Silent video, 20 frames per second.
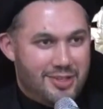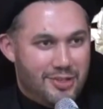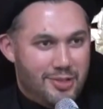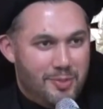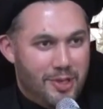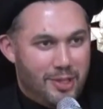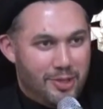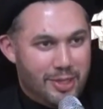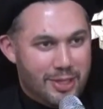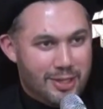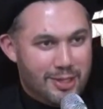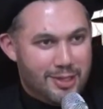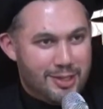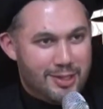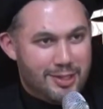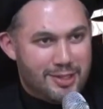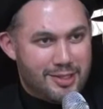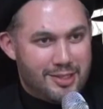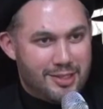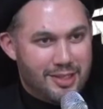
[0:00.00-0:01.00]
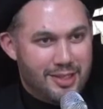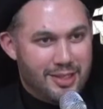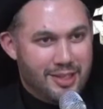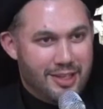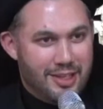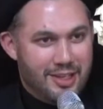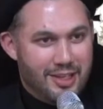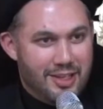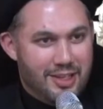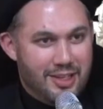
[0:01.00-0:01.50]
may think he is.
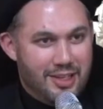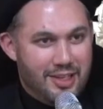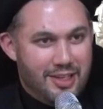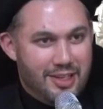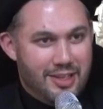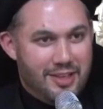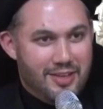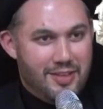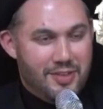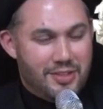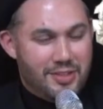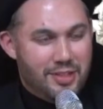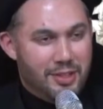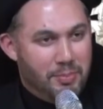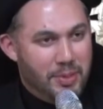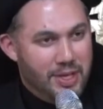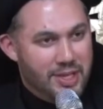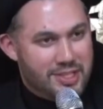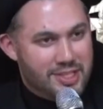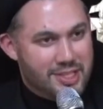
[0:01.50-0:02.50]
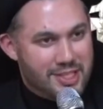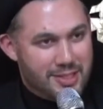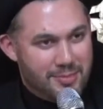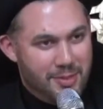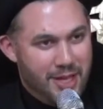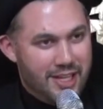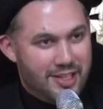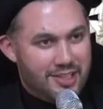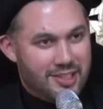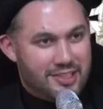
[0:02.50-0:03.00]
So the person
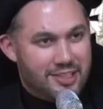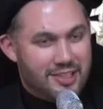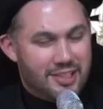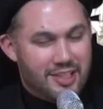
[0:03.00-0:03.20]
smiles.